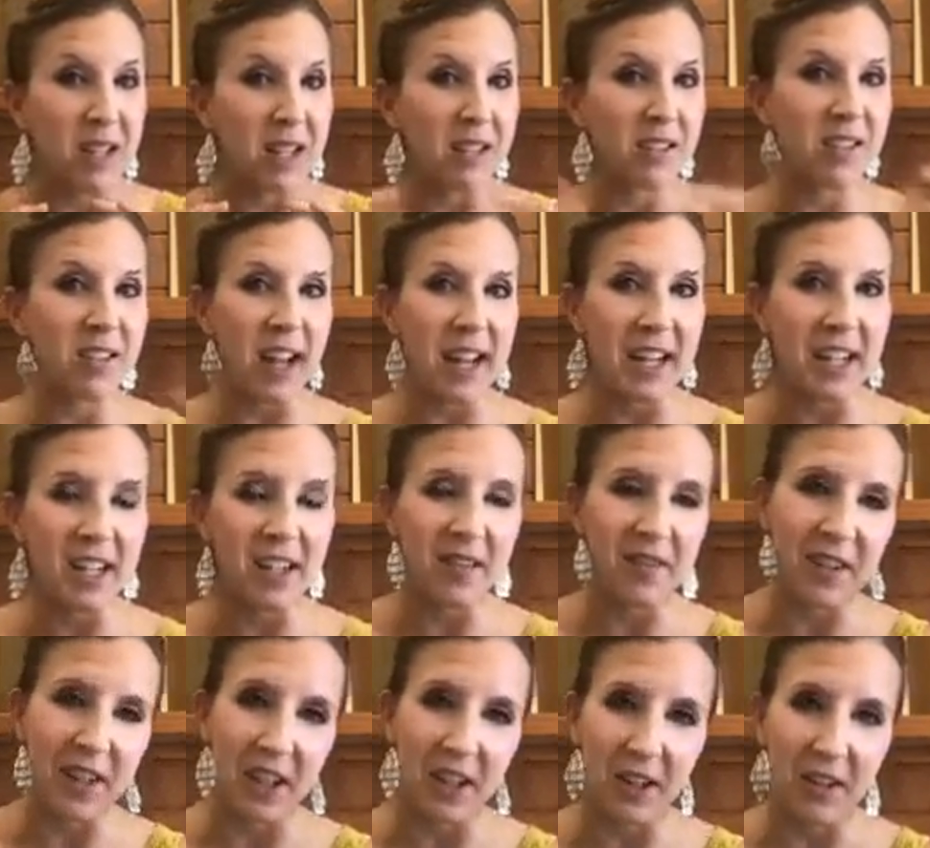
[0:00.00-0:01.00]

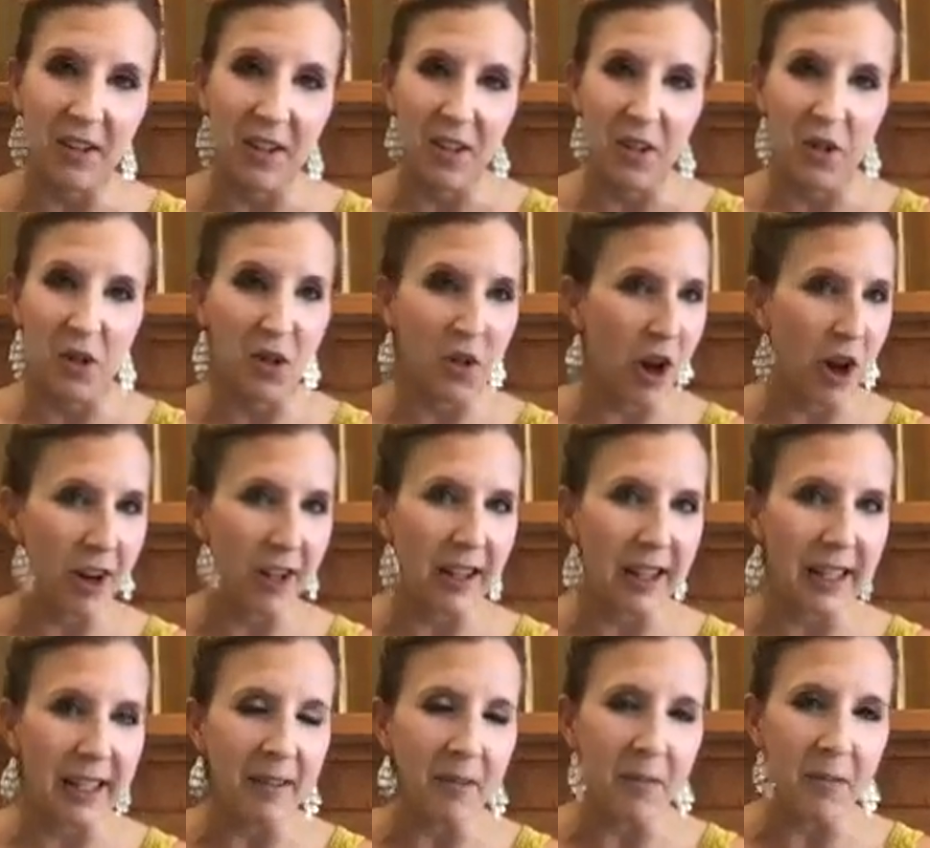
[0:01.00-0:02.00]
scientific
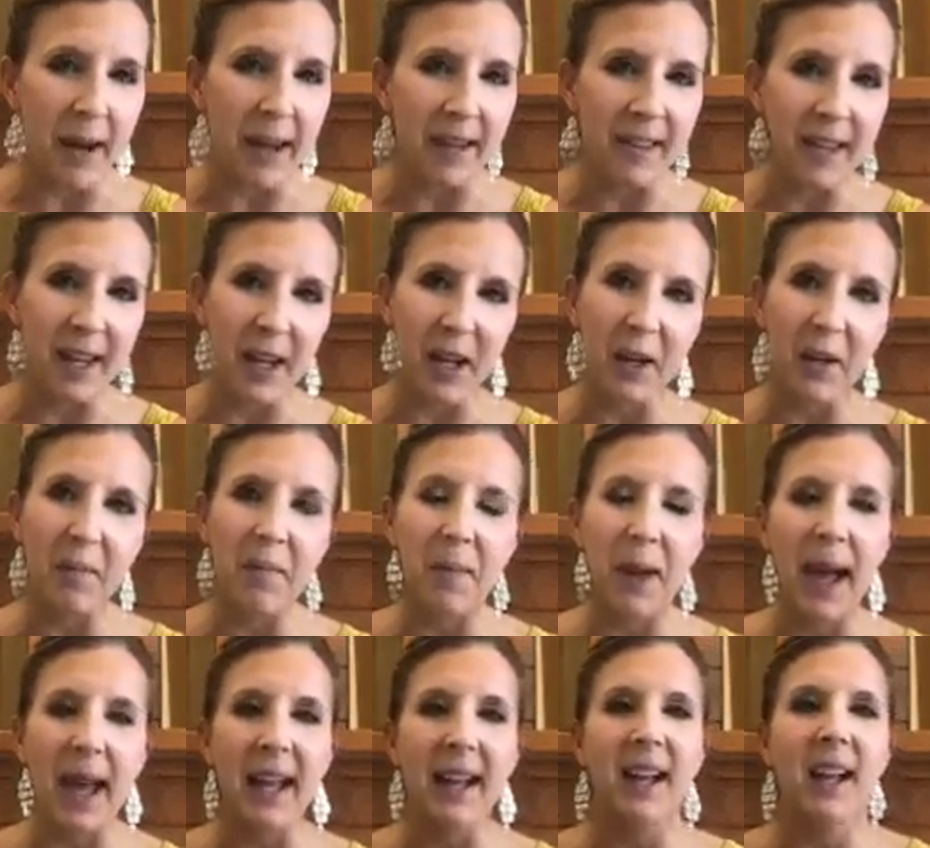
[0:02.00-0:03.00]
jargon right there,
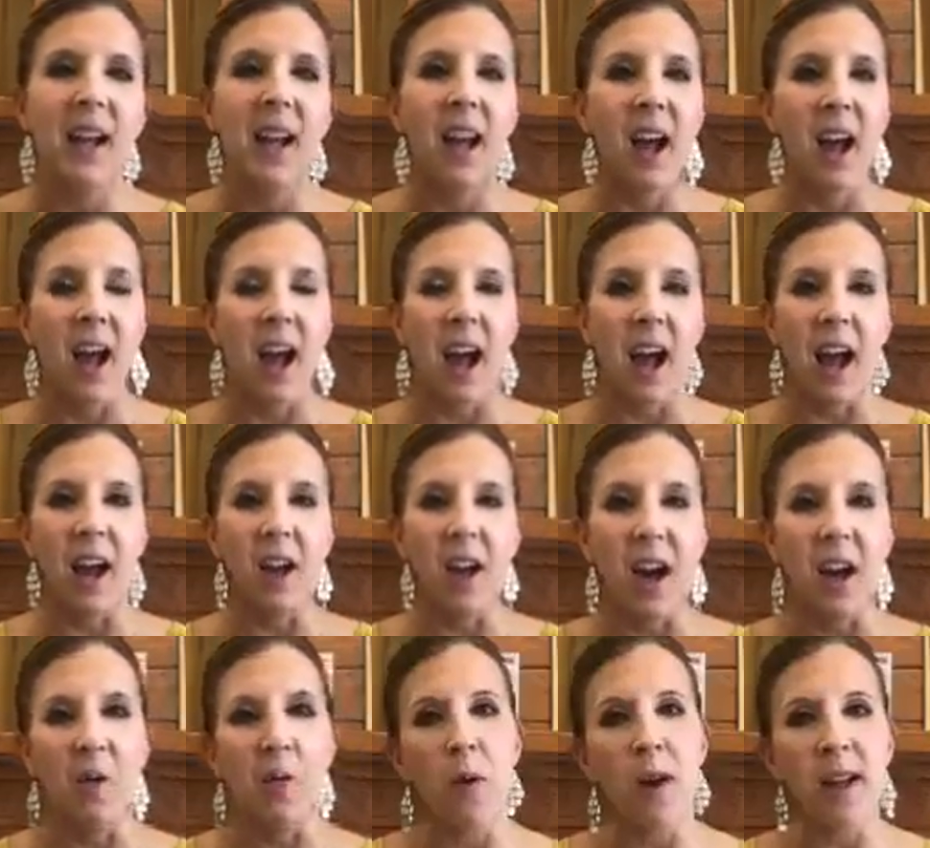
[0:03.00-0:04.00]
but
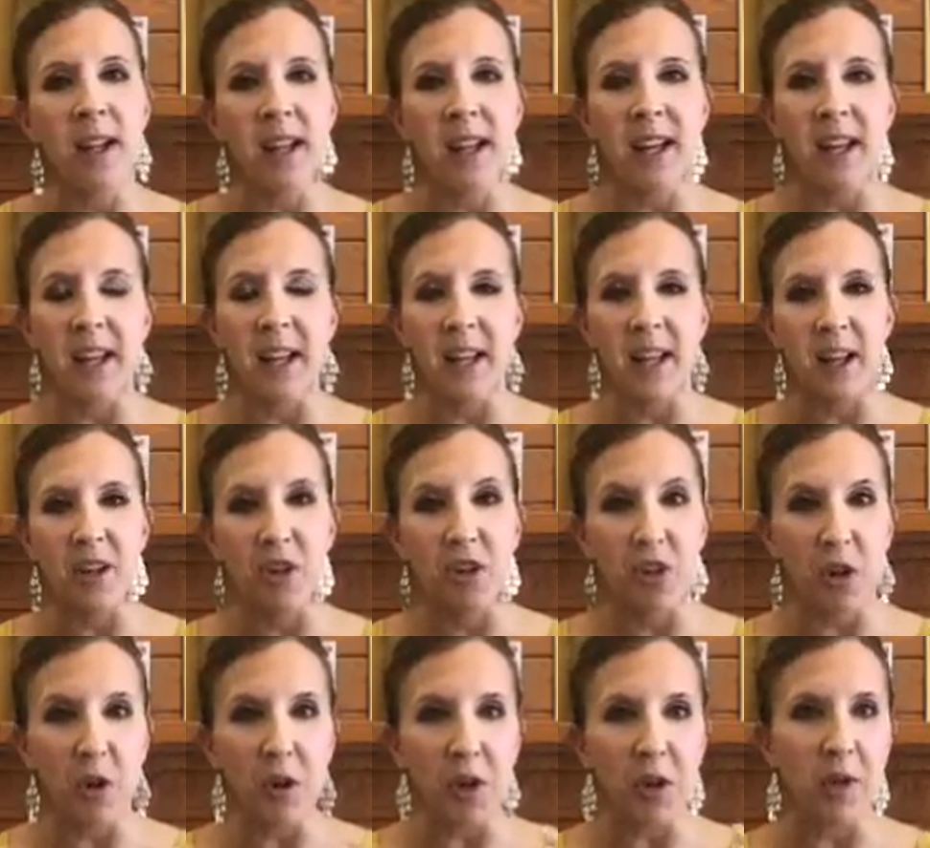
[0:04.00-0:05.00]
I want to
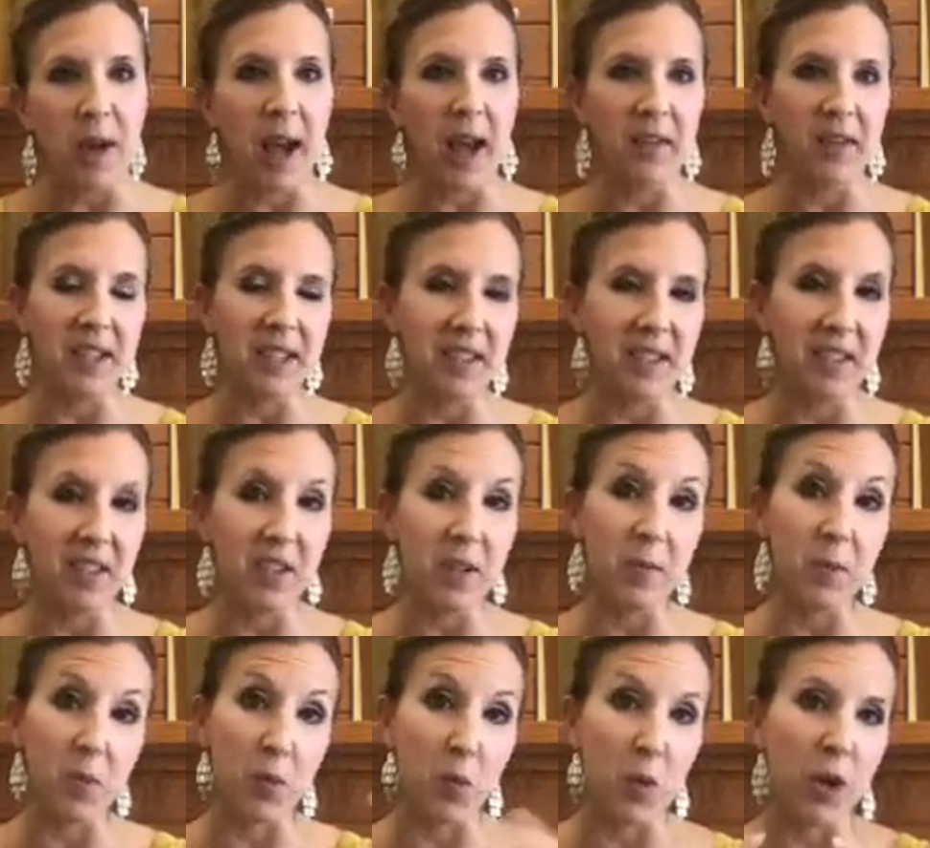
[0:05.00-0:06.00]
show you how these
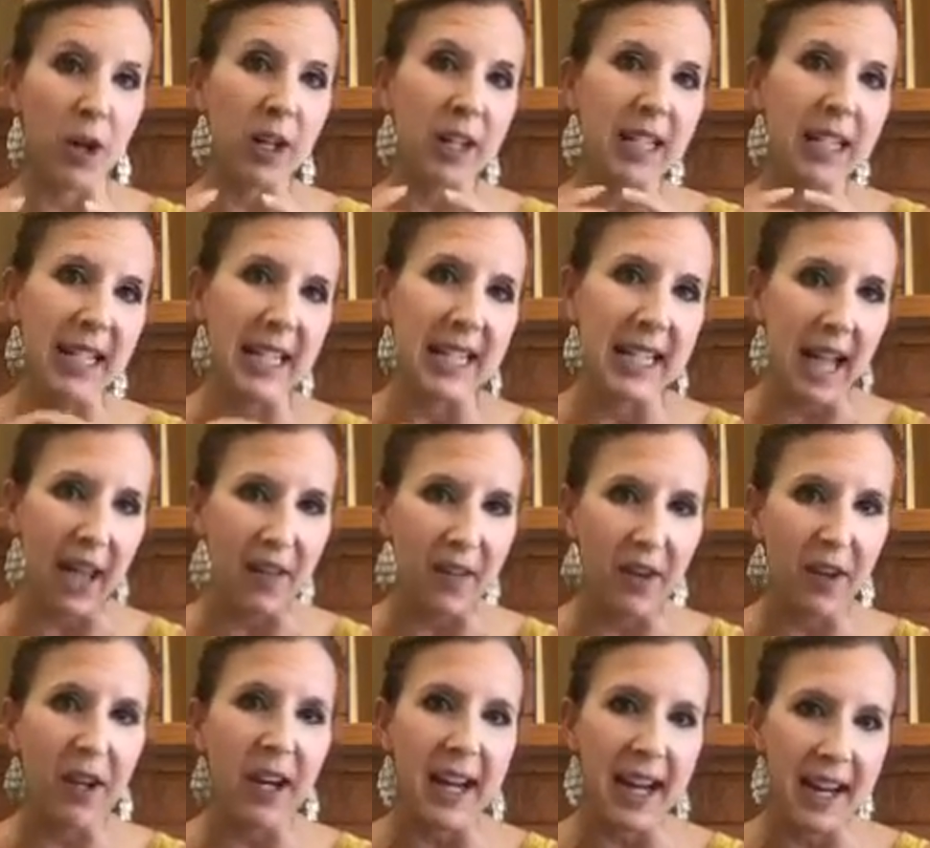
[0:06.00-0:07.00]
systems work
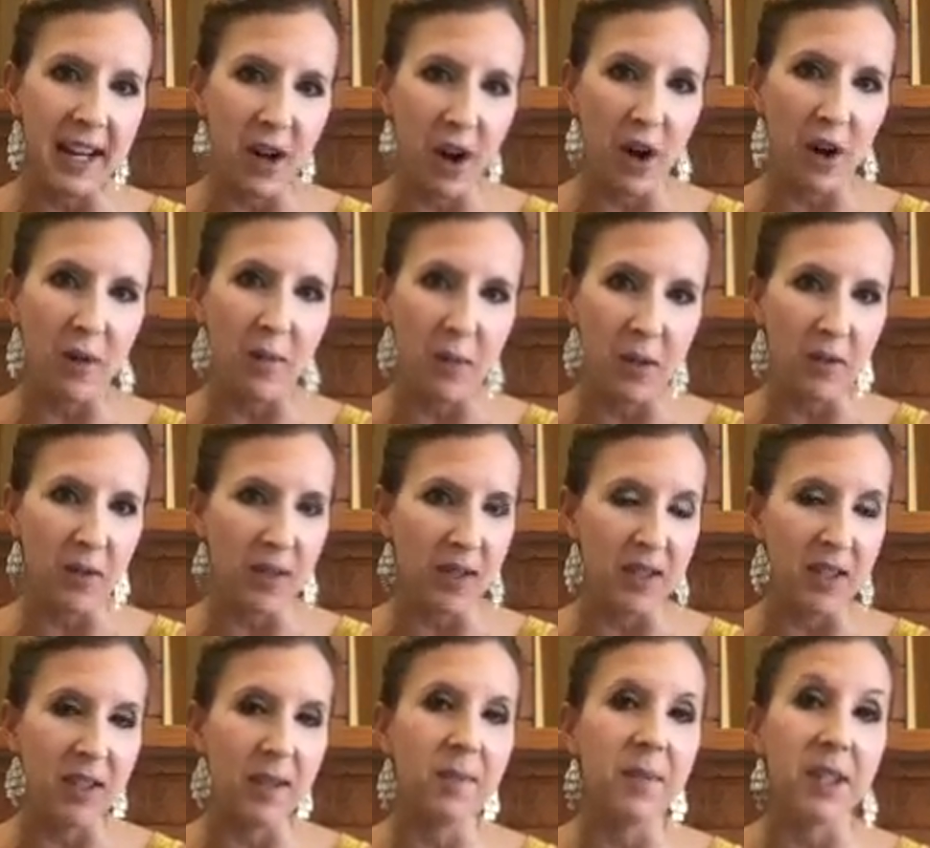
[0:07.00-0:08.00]
together in our immune
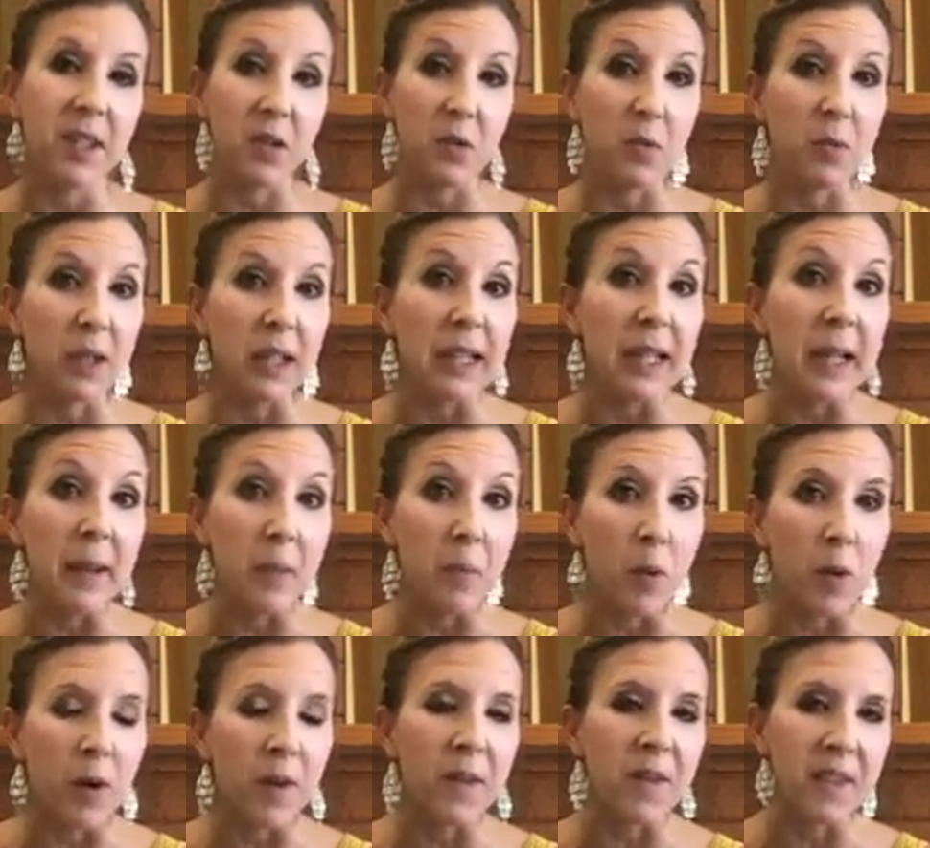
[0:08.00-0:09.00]
systems. It's a really
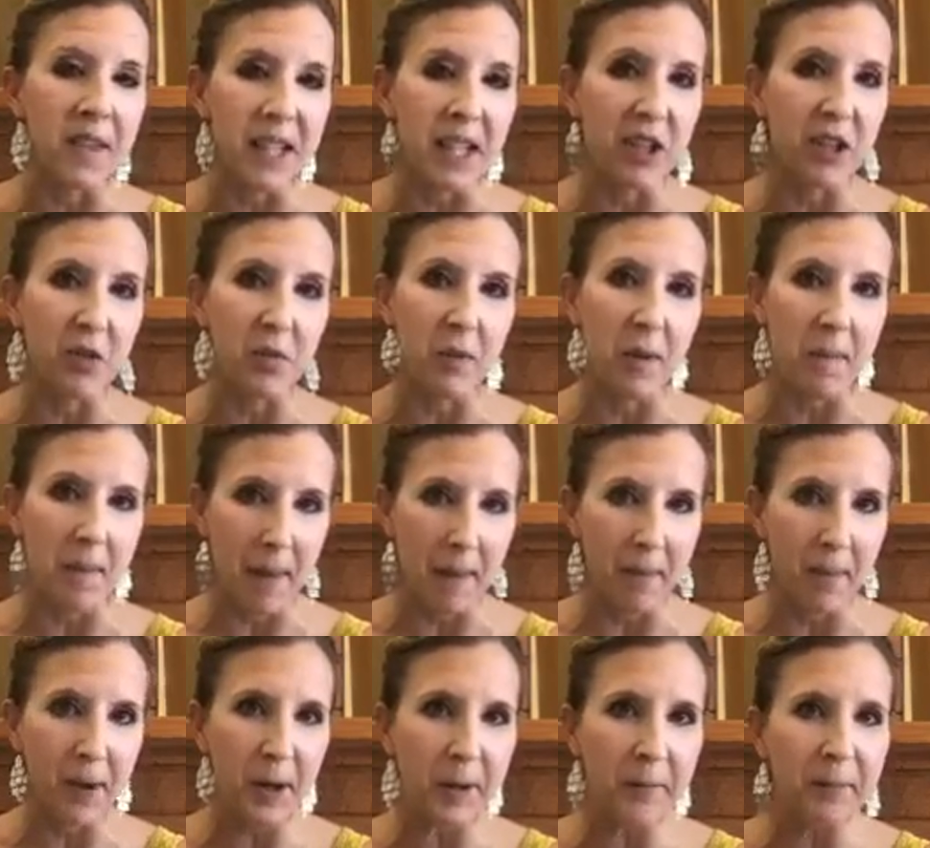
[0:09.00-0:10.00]
important thing to
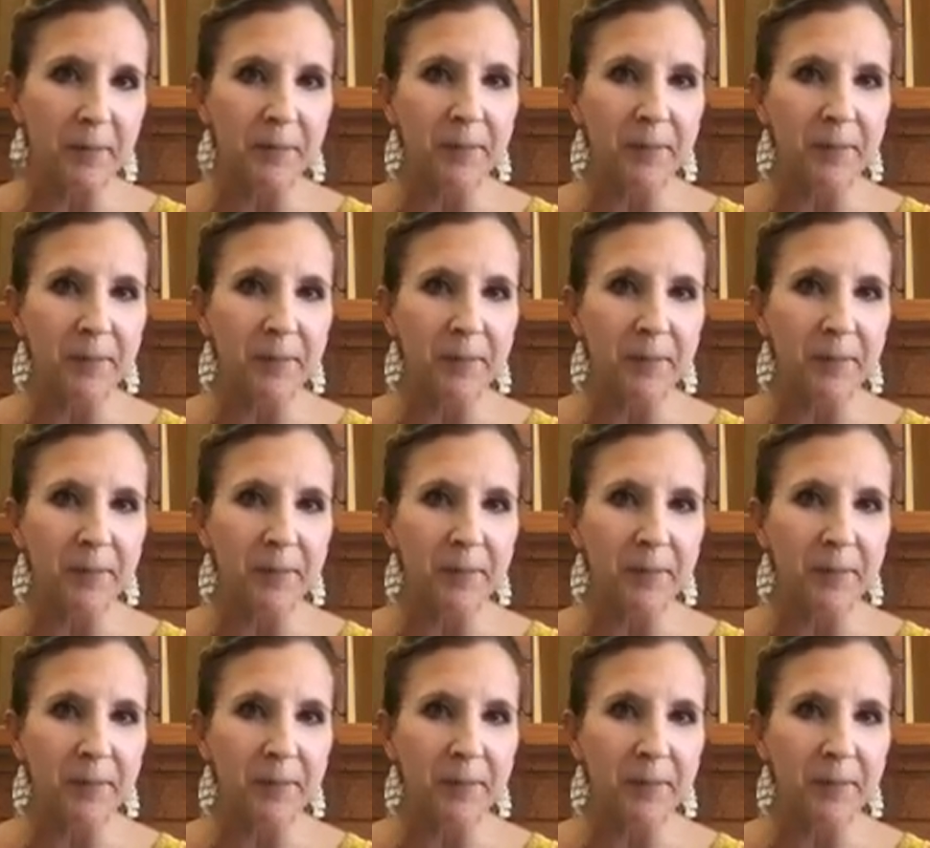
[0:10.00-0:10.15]
remember